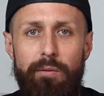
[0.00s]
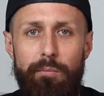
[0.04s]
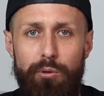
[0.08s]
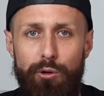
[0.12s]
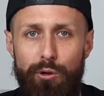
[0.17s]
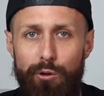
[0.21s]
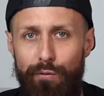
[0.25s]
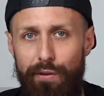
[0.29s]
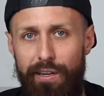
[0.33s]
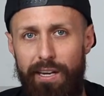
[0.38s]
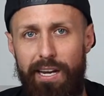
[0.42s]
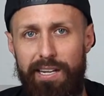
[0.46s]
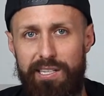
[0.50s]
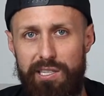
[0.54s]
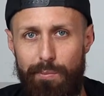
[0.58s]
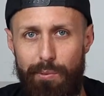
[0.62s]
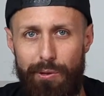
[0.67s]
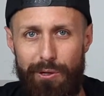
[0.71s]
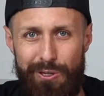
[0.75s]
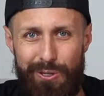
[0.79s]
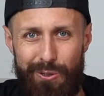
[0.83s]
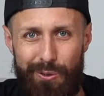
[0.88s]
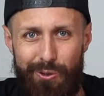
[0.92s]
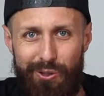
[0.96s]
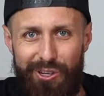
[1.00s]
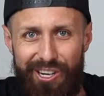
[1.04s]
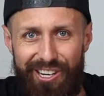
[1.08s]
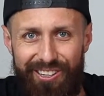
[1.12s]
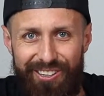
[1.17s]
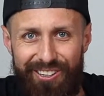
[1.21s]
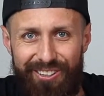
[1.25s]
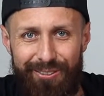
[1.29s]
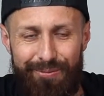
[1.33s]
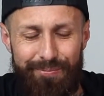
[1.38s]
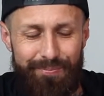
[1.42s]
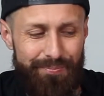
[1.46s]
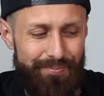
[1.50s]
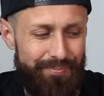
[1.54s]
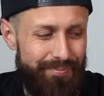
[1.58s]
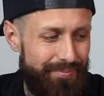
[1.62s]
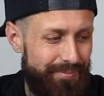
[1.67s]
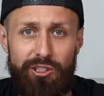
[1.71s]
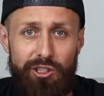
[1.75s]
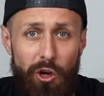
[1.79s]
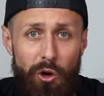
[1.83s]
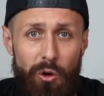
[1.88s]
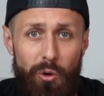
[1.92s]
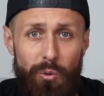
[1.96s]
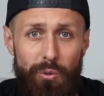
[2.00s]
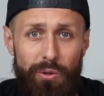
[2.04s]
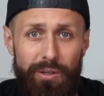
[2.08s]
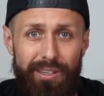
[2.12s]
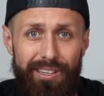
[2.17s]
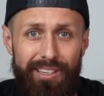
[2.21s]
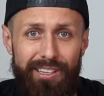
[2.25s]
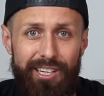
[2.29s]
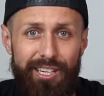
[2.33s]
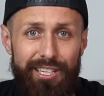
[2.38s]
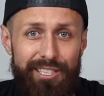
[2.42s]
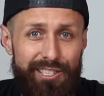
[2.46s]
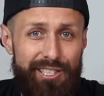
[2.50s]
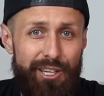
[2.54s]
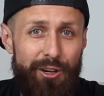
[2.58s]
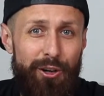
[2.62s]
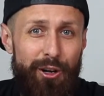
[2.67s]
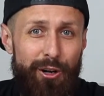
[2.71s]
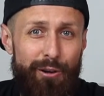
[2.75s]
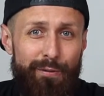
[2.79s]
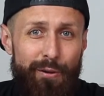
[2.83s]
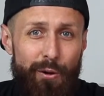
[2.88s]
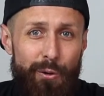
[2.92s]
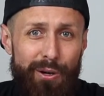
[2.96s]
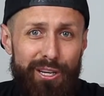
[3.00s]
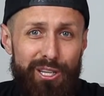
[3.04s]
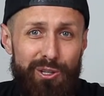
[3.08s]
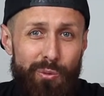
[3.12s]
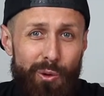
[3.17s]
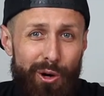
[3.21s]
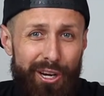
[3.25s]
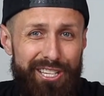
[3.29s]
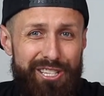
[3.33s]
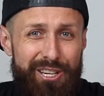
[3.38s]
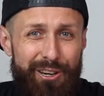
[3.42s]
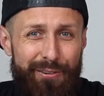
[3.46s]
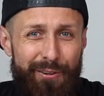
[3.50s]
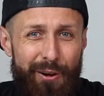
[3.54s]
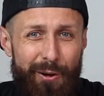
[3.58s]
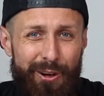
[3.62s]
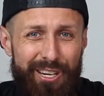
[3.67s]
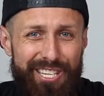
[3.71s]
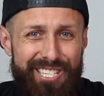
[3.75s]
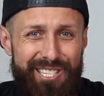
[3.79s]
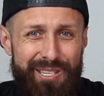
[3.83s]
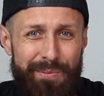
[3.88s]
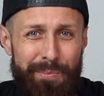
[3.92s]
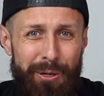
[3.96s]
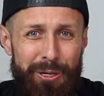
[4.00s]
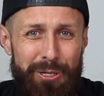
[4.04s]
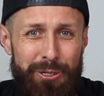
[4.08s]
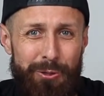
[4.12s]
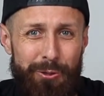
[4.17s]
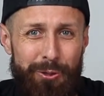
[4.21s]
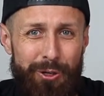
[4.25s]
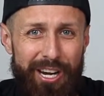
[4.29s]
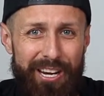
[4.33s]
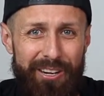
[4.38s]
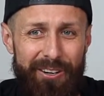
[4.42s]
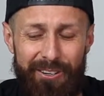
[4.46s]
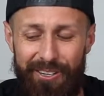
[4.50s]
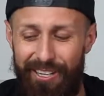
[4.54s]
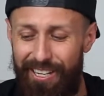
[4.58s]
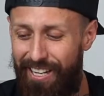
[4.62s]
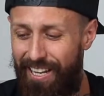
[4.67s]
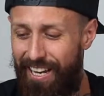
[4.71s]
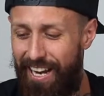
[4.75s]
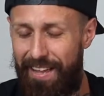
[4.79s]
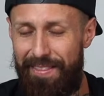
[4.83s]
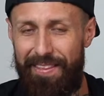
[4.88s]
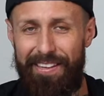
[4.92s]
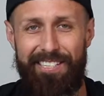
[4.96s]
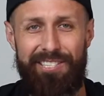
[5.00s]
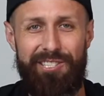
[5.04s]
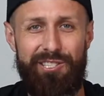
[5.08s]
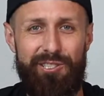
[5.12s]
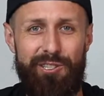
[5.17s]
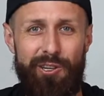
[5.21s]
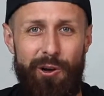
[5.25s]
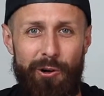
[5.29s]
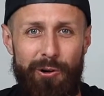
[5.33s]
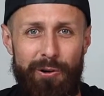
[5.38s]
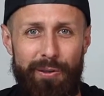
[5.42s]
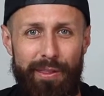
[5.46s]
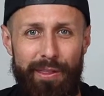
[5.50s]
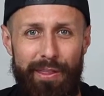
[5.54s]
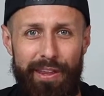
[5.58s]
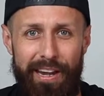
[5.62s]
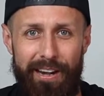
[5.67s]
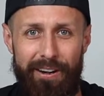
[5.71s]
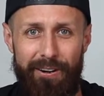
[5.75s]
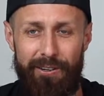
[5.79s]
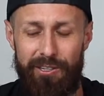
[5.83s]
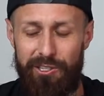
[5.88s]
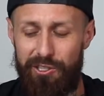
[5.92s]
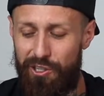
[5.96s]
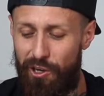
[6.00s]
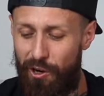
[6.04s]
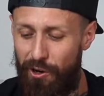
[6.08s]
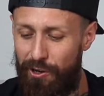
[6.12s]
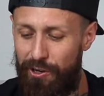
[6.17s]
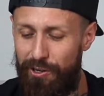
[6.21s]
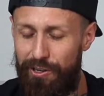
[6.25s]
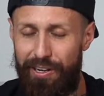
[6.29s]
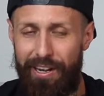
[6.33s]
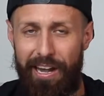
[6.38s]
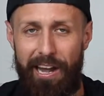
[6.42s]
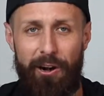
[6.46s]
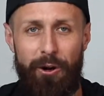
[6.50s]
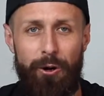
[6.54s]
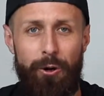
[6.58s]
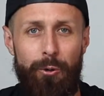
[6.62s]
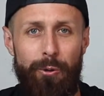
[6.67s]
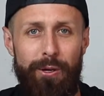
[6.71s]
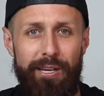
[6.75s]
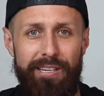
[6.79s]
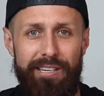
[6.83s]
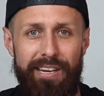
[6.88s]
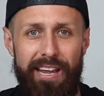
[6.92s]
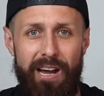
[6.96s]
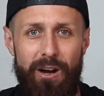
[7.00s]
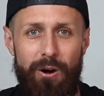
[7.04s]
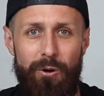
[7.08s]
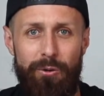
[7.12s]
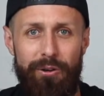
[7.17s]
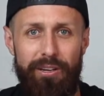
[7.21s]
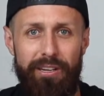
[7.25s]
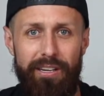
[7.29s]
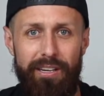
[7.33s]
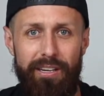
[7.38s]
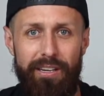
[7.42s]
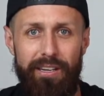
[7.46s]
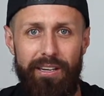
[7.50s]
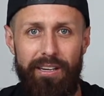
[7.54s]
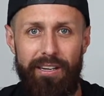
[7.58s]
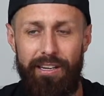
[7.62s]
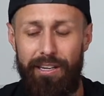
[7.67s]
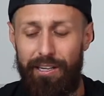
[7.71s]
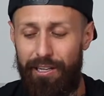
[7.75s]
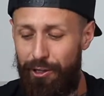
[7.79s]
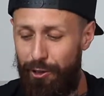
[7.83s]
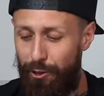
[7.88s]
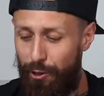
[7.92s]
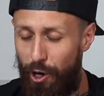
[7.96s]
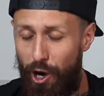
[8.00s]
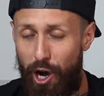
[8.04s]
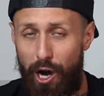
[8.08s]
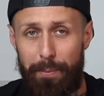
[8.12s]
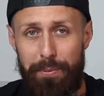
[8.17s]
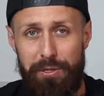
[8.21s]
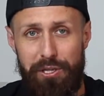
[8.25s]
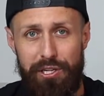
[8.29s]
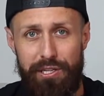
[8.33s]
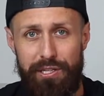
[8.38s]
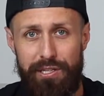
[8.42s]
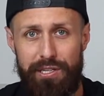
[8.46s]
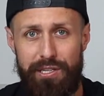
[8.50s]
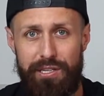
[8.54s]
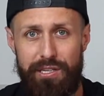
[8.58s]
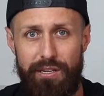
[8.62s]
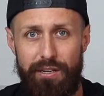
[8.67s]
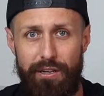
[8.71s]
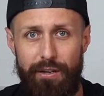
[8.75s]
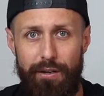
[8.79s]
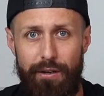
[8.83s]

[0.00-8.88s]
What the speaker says: improving as a personal trainer. So consider your focus. What is your focus as a personal trainer? And then start there. Start narrowing down your options